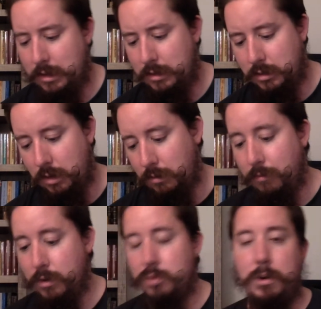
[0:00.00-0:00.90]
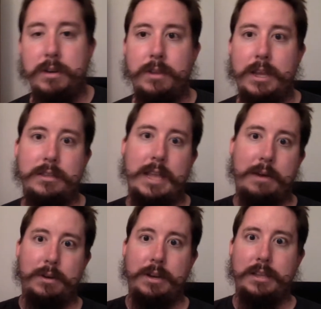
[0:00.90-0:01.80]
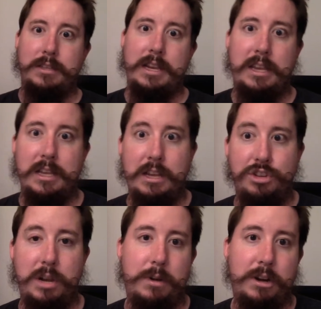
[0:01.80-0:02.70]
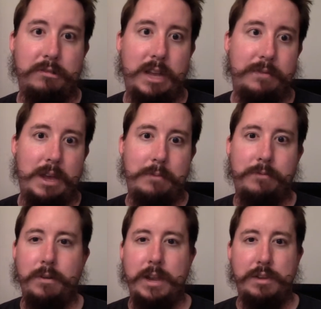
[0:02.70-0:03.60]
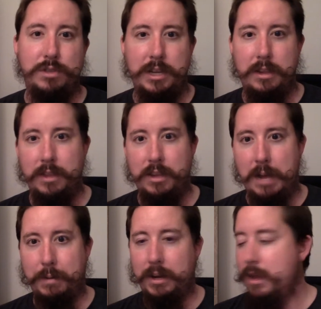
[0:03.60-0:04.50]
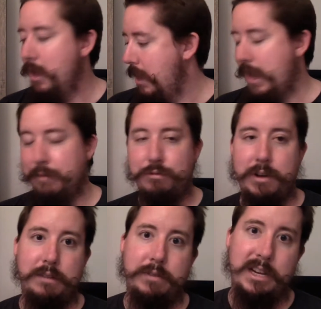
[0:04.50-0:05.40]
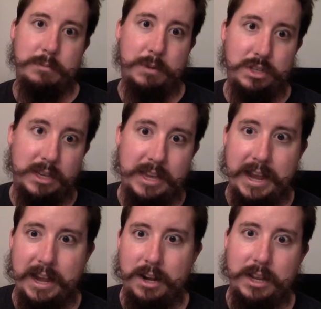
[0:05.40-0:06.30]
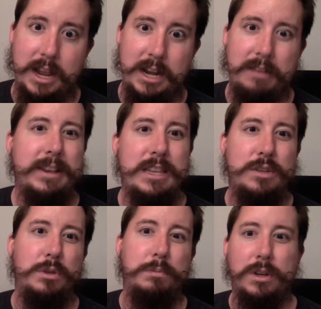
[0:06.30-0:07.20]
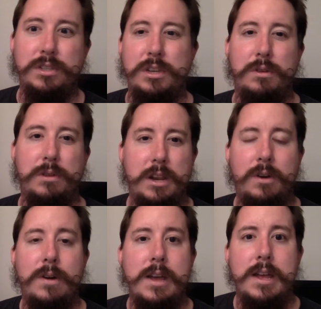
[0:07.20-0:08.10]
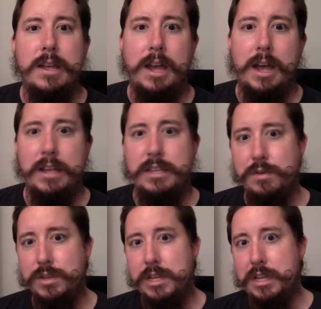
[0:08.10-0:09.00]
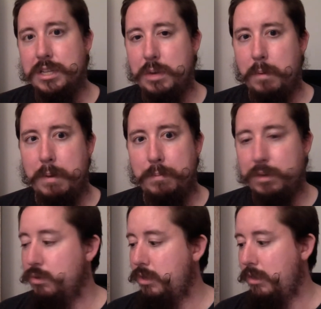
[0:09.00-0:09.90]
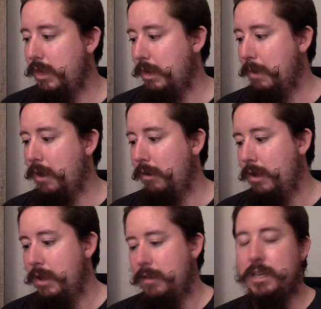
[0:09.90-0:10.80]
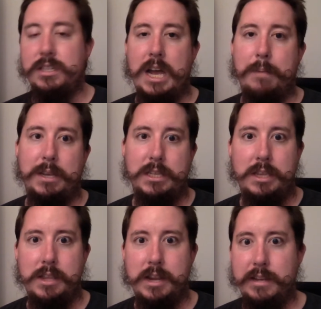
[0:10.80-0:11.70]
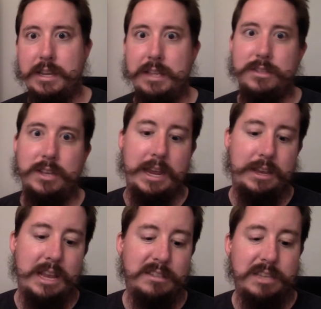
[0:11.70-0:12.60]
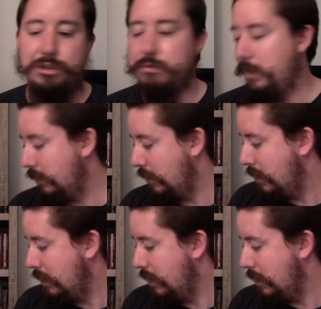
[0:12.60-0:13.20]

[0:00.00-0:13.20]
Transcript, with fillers: So the first one is that one, Insanity in Ancient and Modern Life. I'm very interested in the topic, and I'm trying to read as much as I can on it. And I like these old books too. You know, uh, it's interesting to see what people used to think about these topics in the 19th, 18th century.